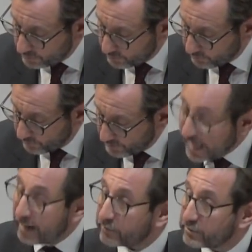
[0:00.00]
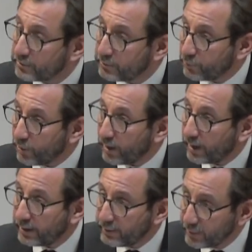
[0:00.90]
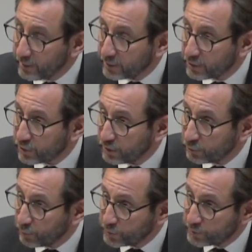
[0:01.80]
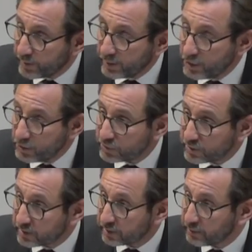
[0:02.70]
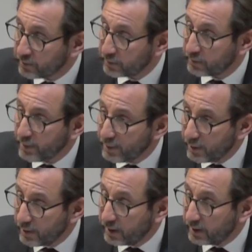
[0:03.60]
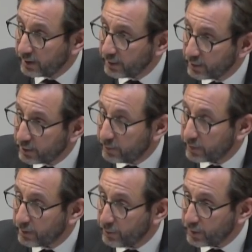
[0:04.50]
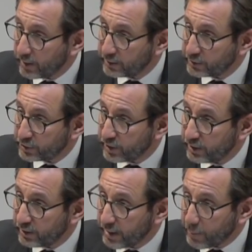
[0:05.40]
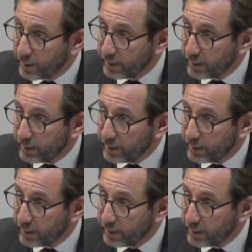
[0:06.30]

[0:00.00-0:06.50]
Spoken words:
to find out why the control room was being used as a link in a communication chain in that way?